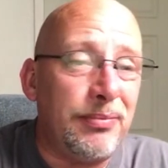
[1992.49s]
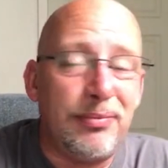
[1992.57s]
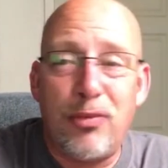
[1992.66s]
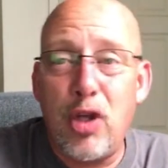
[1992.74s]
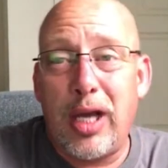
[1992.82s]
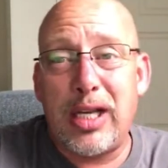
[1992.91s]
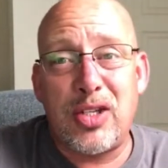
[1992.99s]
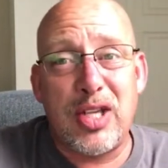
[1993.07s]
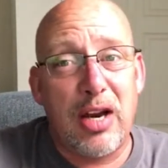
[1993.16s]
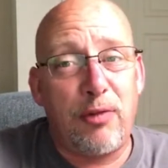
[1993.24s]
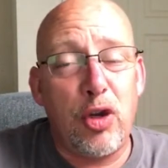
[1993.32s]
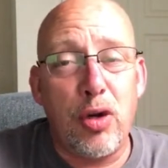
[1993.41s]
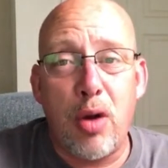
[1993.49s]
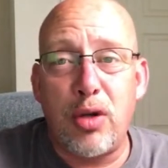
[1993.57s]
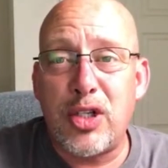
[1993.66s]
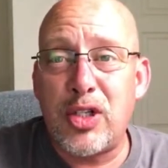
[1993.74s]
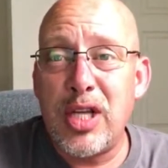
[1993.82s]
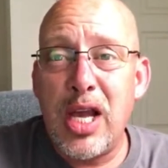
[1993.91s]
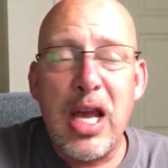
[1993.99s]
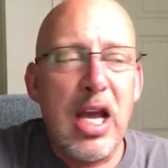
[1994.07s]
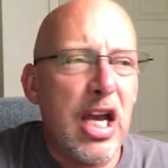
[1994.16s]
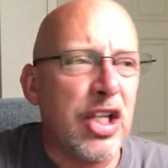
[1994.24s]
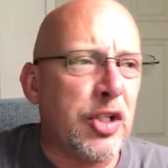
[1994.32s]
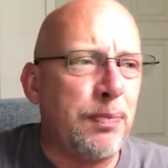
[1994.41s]
you know, like I said, if you notice,
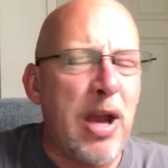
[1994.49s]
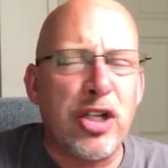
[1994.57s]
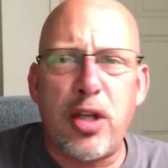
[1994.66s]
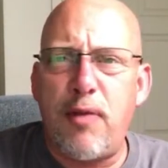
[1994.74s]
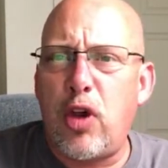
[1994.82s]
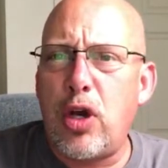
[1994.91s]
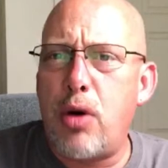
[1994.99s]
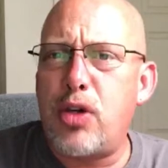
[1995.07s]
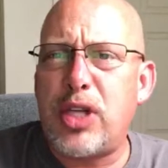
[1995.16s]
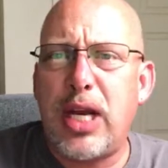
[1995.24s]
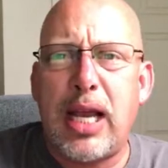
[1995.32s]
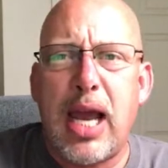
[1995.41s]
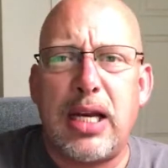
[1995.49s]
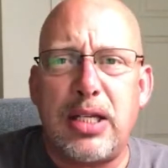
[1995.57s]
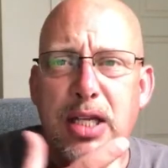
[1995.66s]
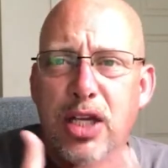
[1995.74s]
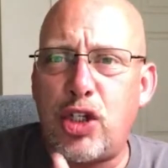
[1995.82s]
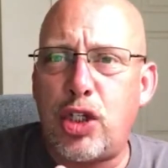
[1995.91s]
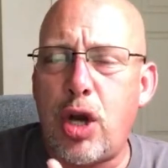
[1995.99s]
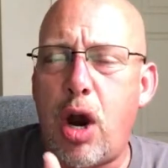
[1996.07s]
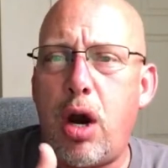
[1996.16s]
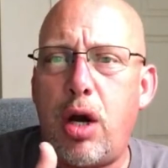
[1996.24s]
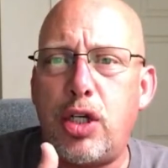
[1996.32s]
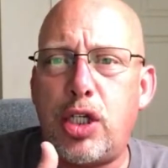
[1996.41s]
especially if you notice any kind of
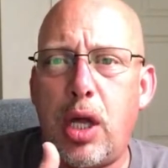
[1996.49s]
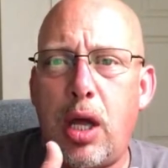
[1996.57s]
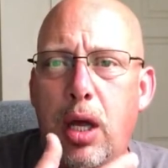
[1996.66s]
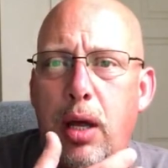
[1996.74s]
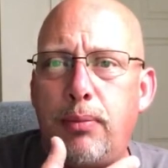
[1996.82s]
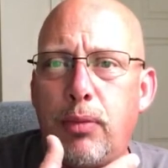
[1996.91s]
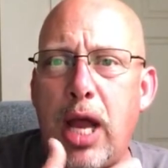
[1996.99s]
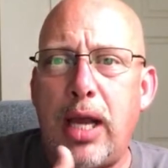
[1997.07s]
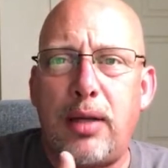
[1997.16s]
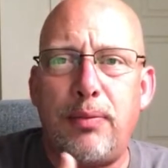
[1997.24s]
discharge, um, like,